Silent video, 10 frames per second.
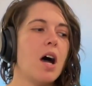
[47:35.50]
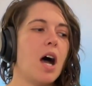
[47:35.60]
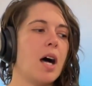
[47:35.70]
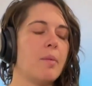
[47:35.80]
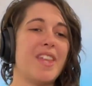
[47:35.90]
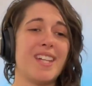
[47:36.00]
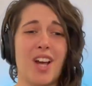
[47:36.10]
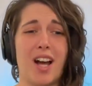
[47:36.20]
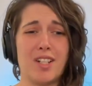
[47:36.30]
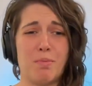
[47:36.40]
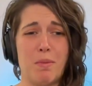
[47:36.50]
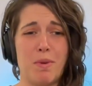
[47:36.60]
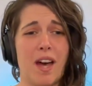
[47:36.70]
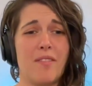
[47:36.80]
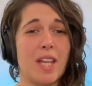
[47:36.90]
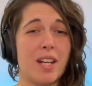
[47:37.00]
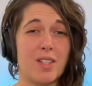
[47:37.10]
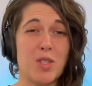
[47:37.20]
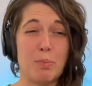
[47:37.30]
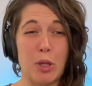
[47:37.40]
Um, they charged me with having an
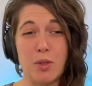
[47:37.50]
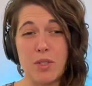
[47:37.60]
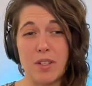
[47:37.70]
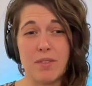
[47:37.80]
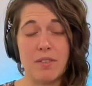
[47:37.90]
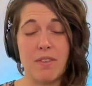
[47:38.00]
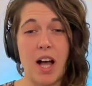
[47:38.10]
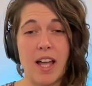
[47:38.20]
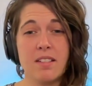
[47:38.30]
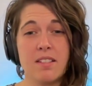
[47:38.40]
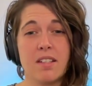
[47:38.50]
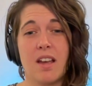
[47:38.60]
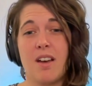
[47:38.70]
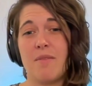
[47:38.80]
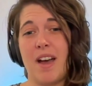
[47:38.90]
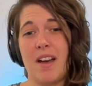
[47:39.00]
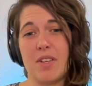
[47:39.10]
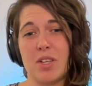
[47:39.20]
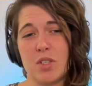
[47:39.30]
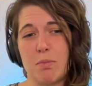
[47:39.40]
explosive device for
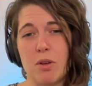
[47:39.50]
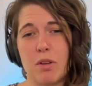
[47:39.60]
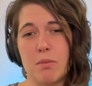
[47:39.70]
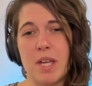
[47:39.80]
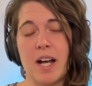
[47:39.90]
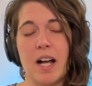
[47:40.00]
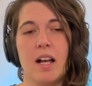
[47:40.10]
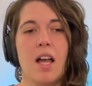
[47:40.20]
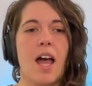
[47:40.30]
having a smoke emitter